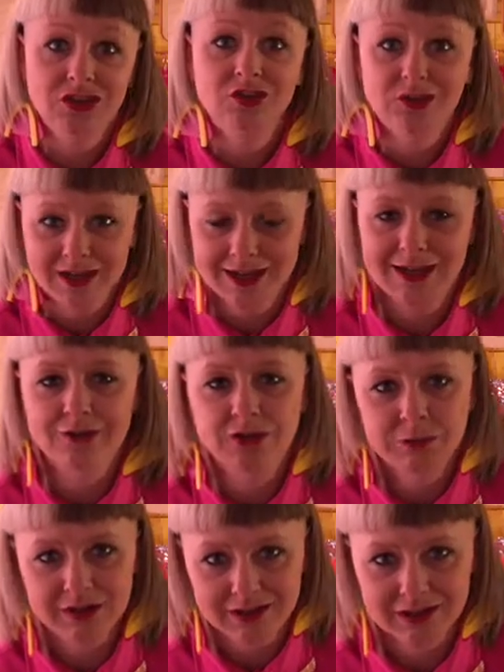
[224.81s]
you get out and you
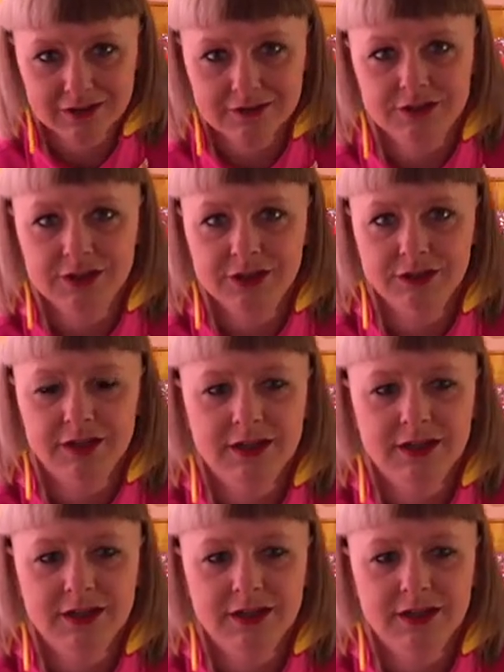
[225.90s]
put it next to you,